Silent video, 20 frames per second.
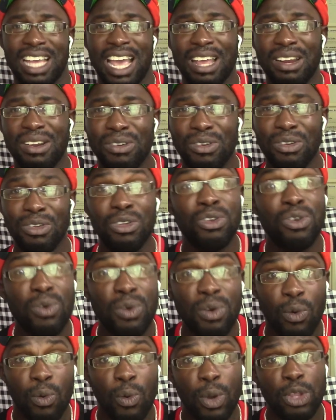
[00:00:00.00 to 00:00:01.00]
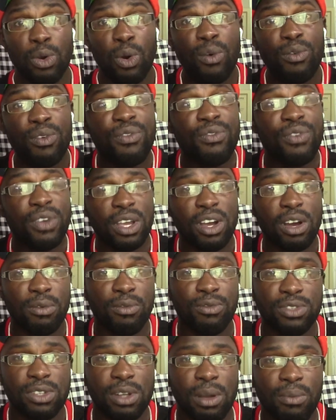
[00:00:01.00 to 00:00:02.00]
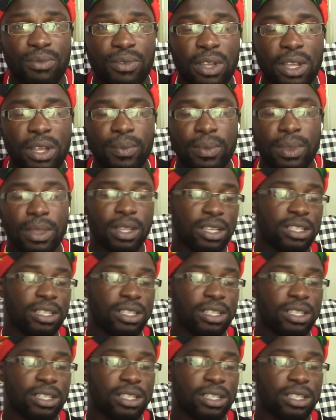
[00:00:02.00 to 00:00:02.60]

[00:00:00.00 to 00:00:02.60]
I don't know. You know when you overthink of something,